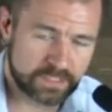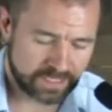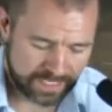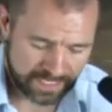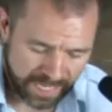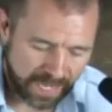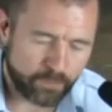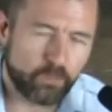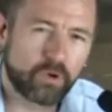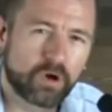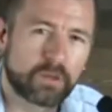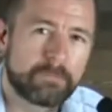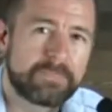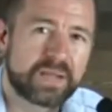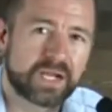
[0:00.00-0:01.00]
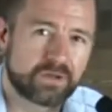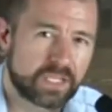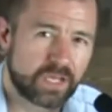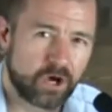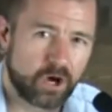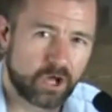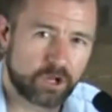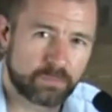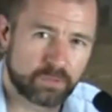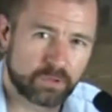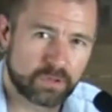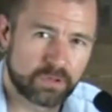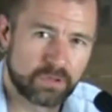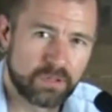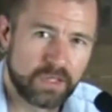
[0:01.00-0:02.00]
Like, I want them barely
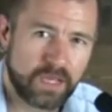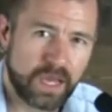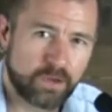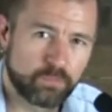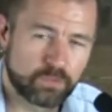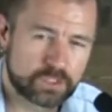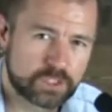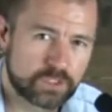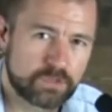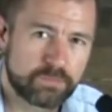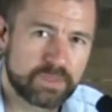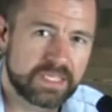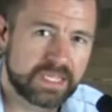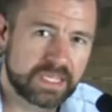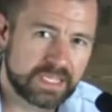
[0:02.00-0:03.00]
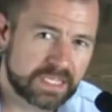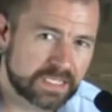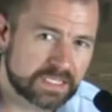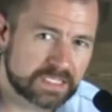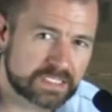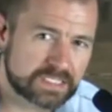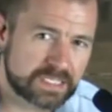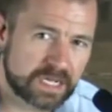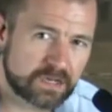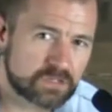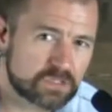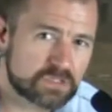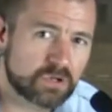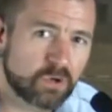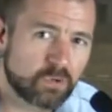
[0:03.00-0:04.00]
audible. I want you to be hitting the
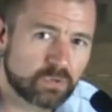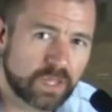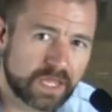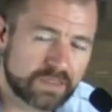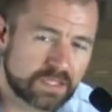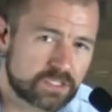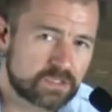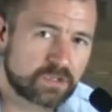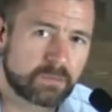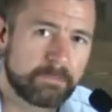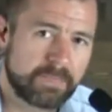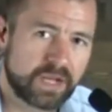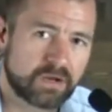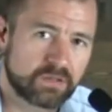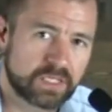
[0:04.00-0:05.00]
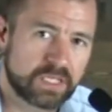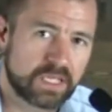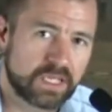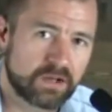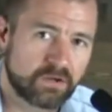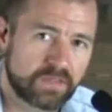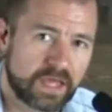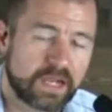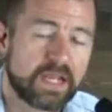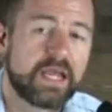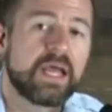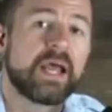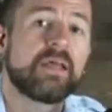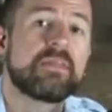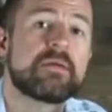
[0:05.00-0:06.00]
snare so light that you can barely hear that,
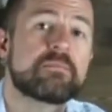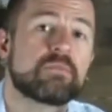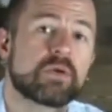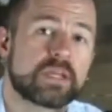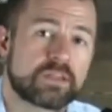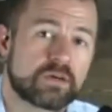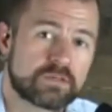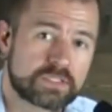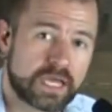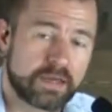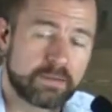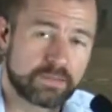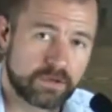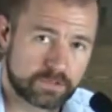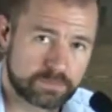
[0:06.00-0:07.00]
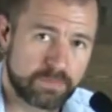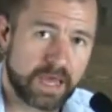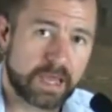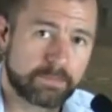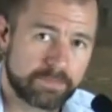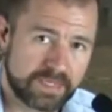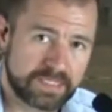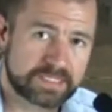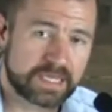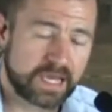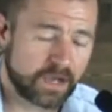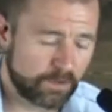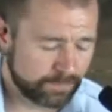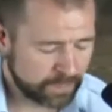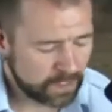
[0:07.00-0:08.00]
and then bring those backbeats
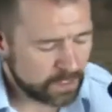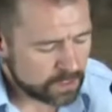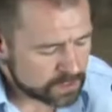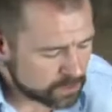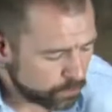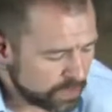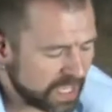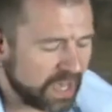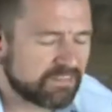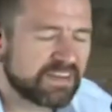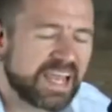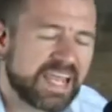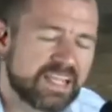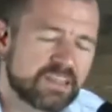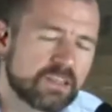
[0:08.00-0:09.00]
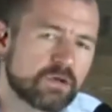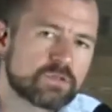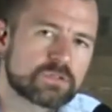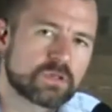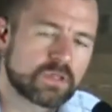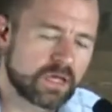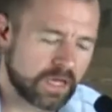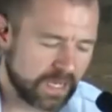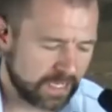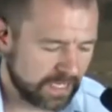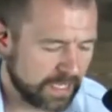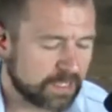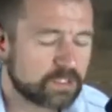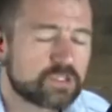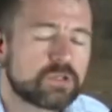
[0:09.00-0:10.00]
out. So we have 8 notes on the
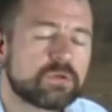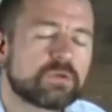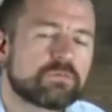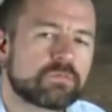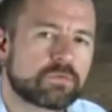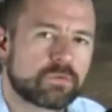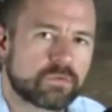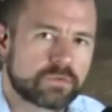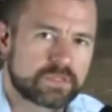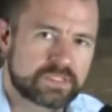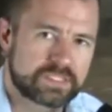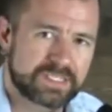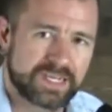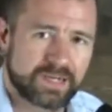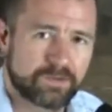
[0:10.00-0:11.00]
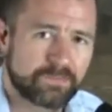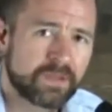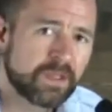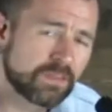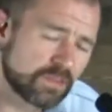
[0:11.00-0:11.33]
hi-hat, 2 and 4 on the snare.